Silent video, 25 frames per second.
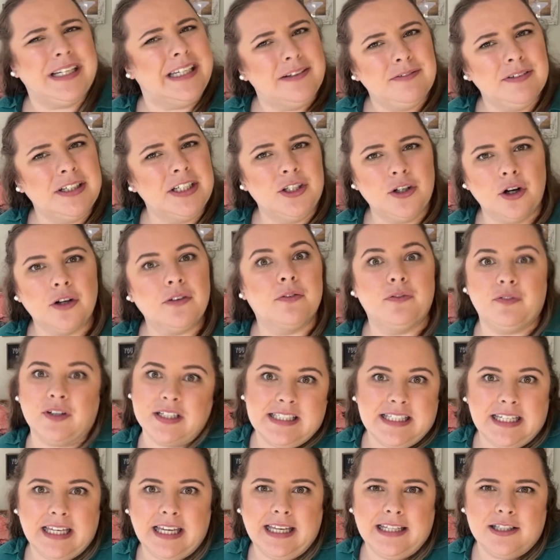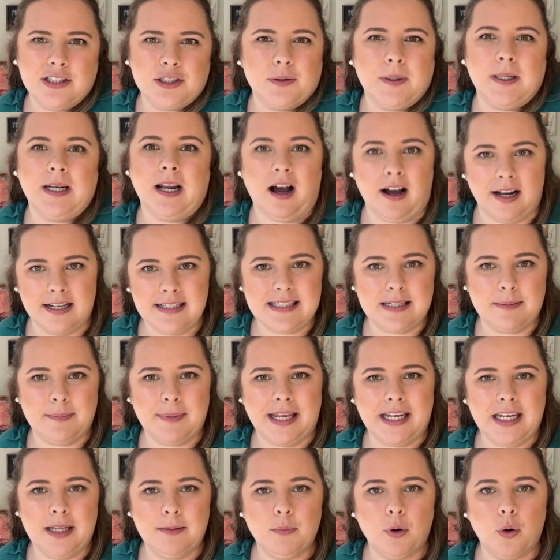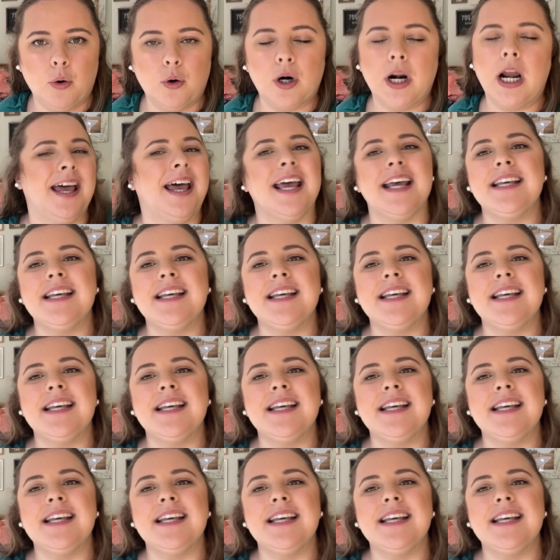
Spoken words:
even not fitting into an item anymore